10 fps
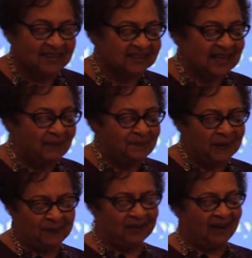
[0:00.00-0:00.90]
Some
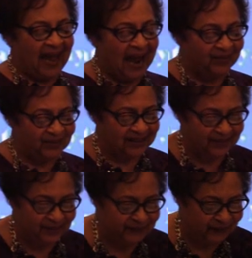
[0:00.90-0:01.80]
people are accurately
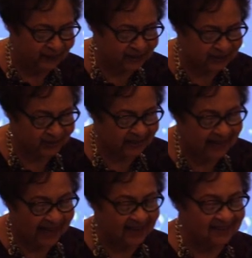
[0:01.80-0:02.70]
referring to
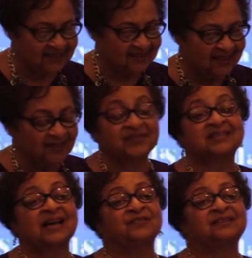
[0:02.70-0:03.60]
it as the
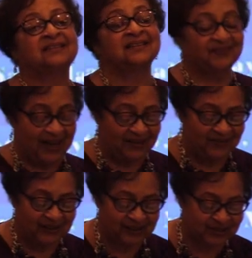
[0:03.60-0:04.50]
70th
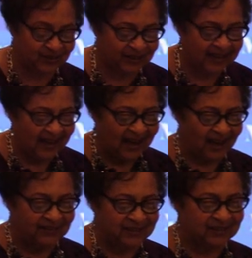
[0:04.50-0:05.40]
anniversary
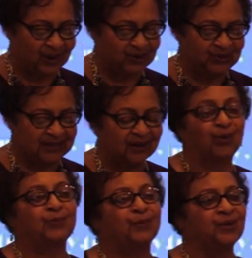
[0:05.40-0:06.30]
of DeSoto's
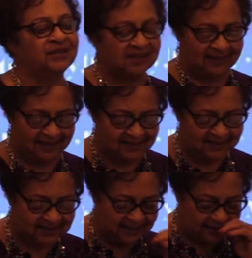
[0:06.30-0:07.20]
incorporation as a
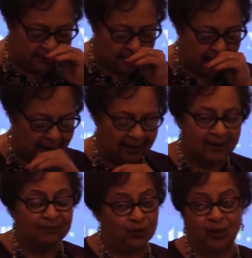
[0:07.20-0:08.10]
city.
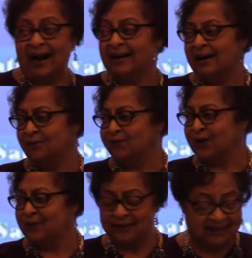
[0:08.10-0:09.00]
But where I come
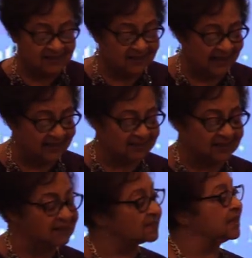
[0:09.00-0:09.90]
from in East
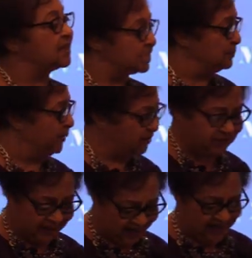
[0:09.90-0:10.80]
Texas, it's a
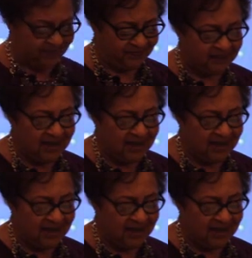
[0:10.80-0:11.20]
birthday.